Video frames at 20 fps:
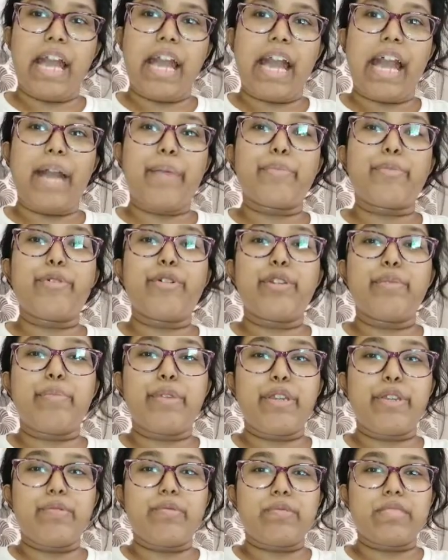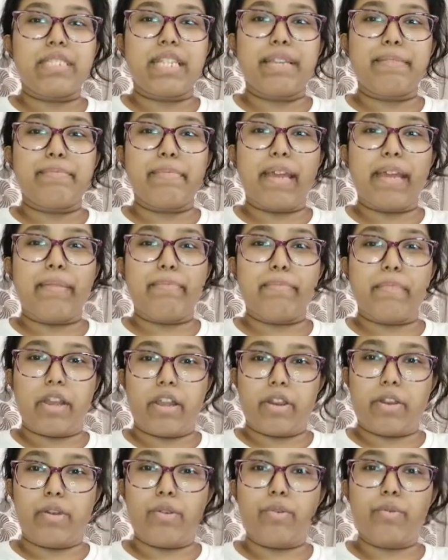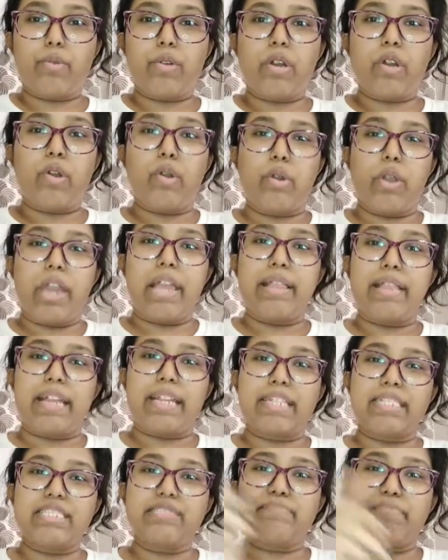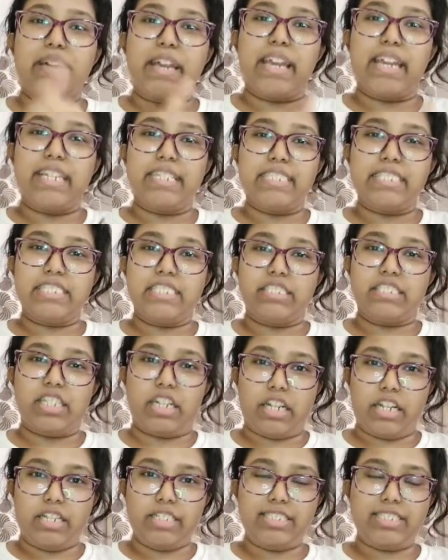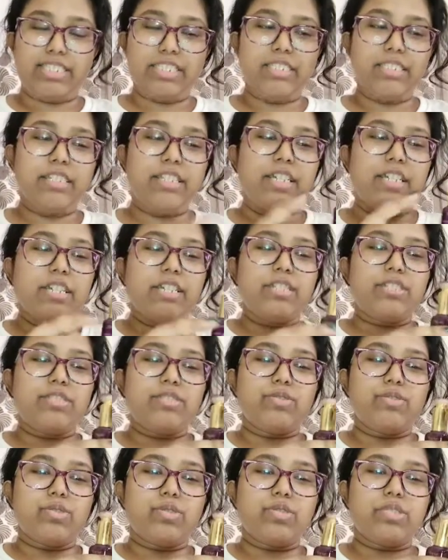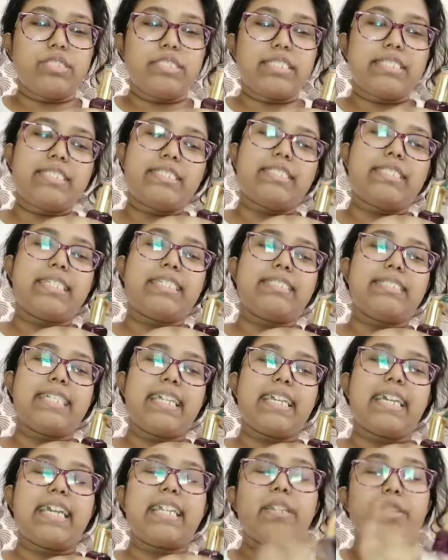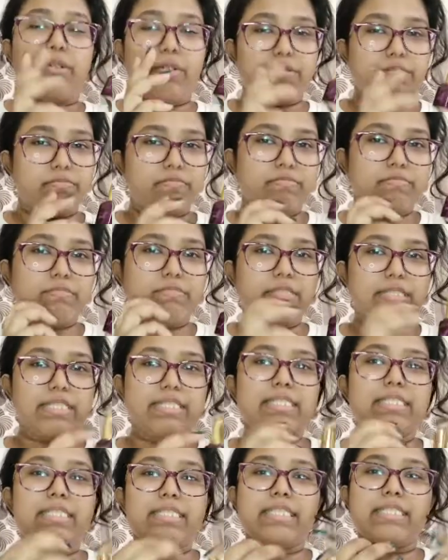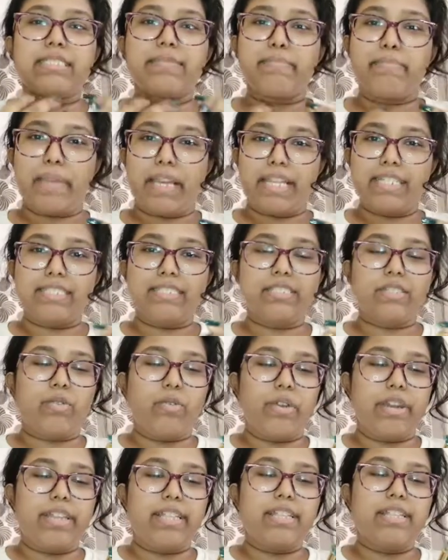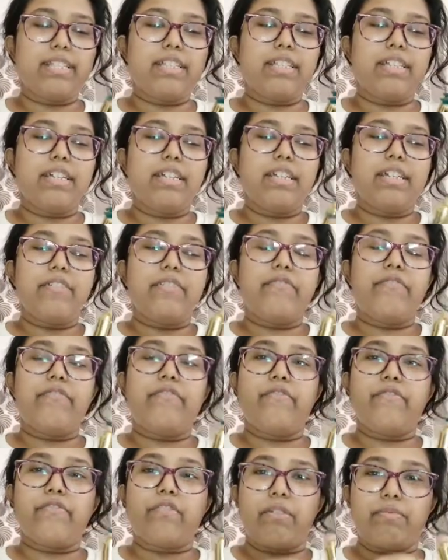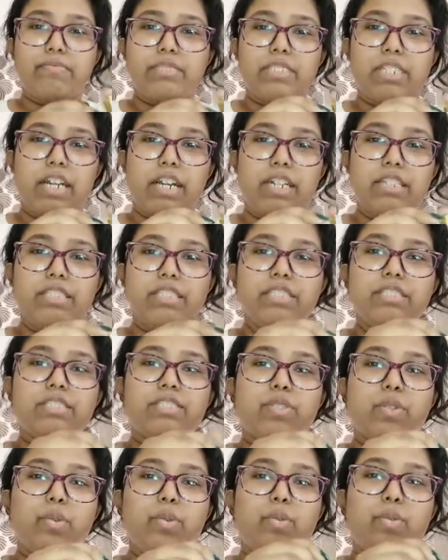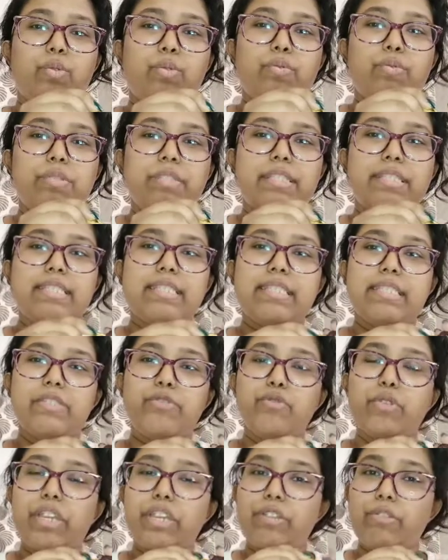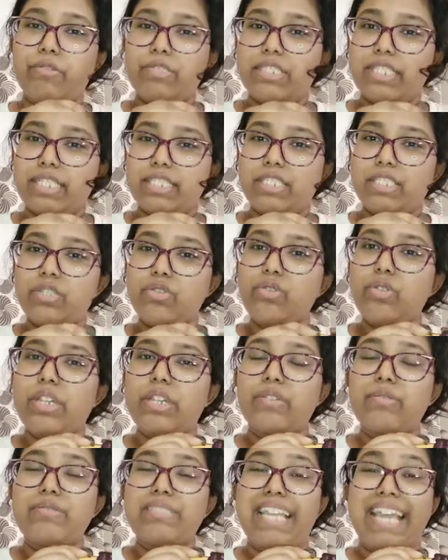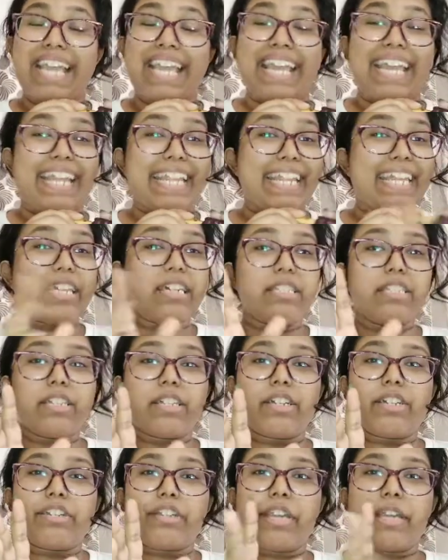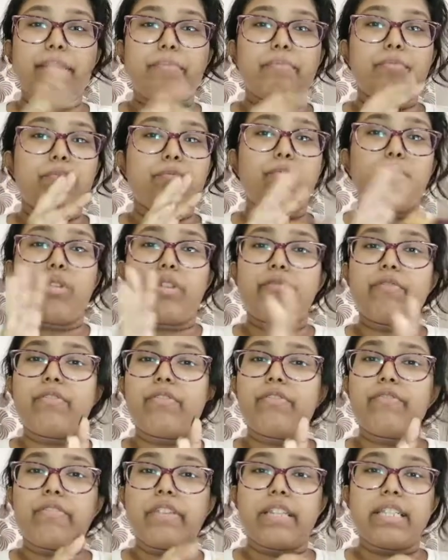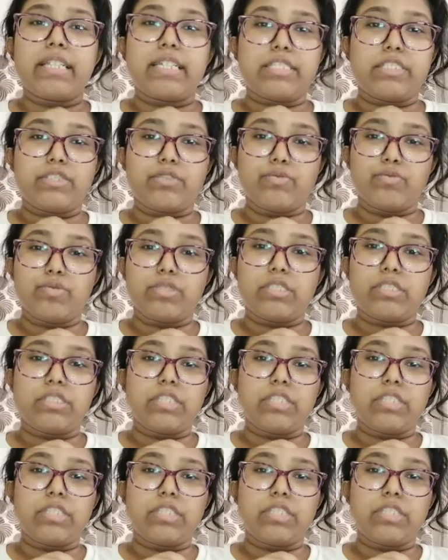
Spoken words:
I'm going to be using my Marahua oil, that is by Tarte. So this is this base oil from Tarte. So you can use this, you can use any other cream, whatever you feel that suits.